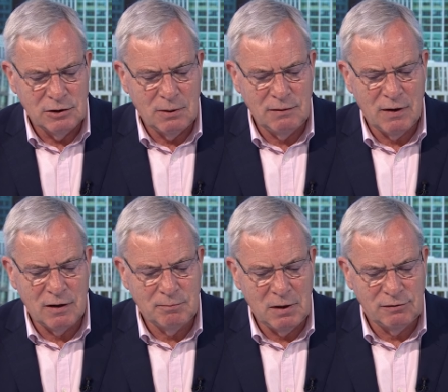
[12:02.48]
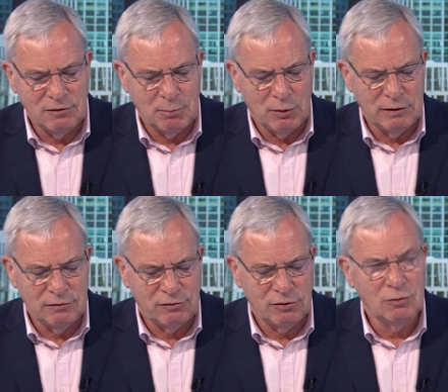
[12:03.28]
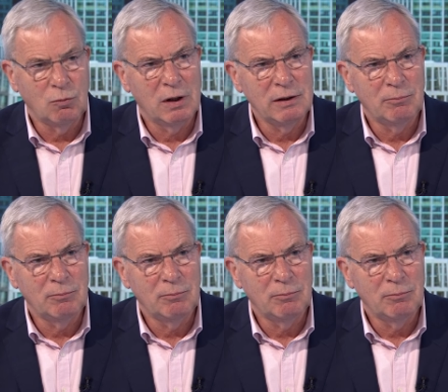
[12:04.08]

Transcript: twenty-five basis points to one